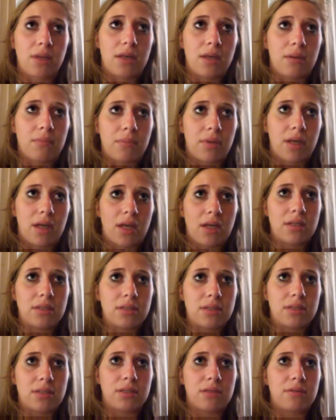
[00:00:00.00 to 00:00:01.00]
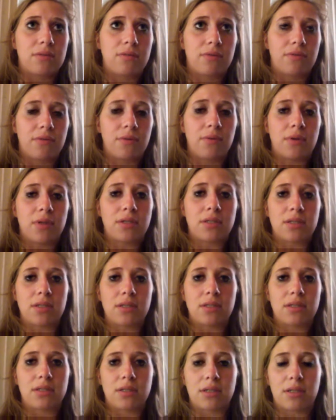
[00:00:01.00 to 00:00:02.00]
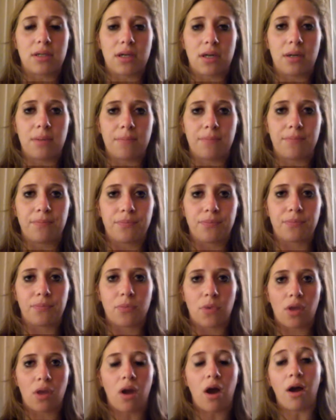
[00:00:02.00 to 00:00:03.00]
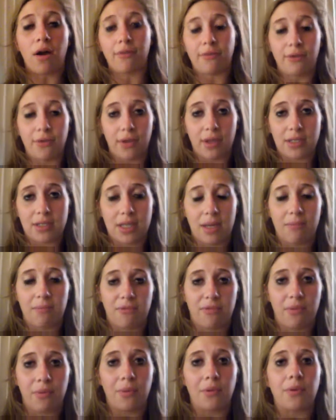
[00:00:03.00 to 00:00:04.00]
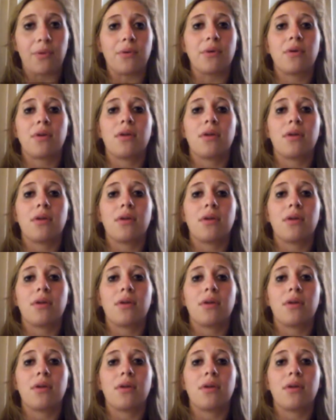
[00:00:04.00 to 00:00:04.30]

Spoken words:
Because food isn't offered except for,